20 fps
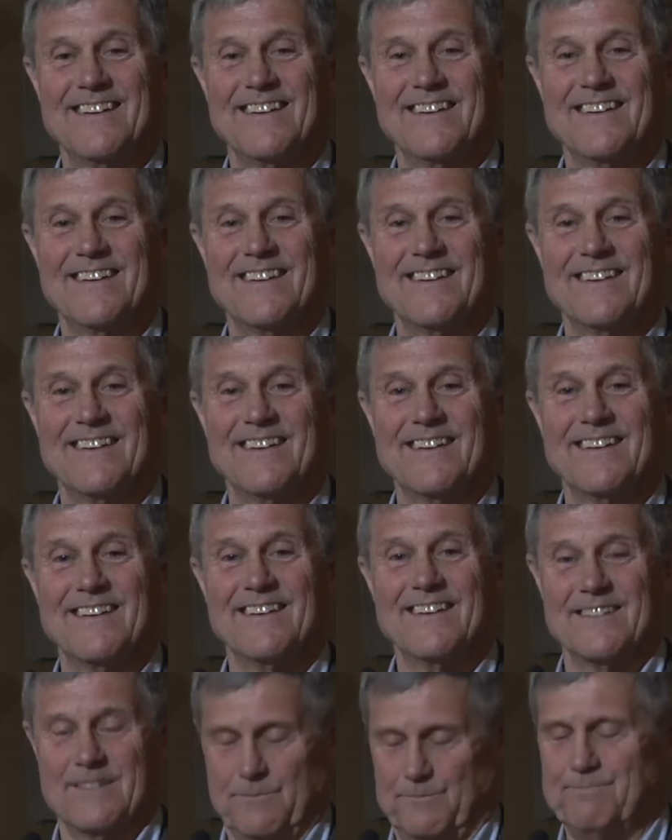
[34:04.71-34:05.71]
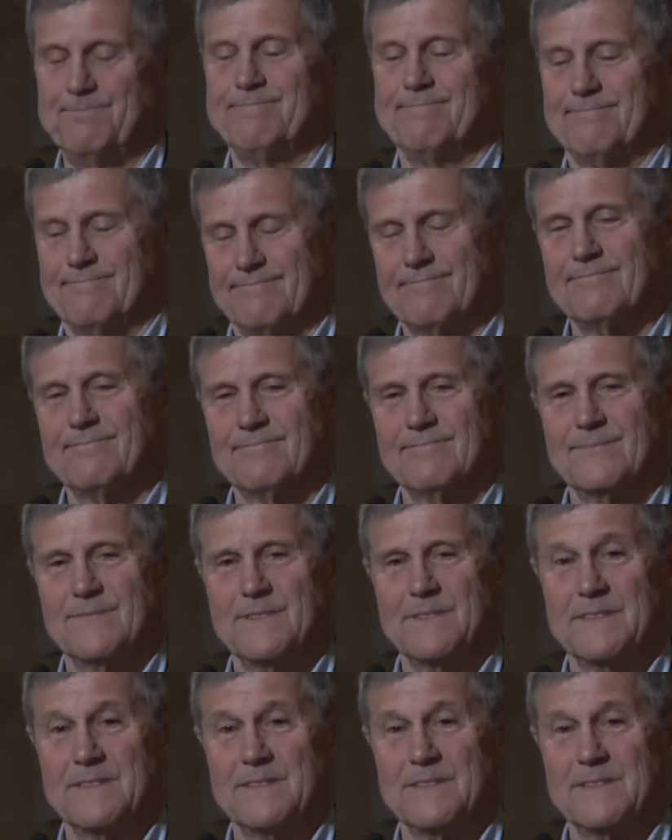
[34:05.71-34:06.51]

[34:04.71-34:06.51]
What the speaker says: No one is speaking in this clip.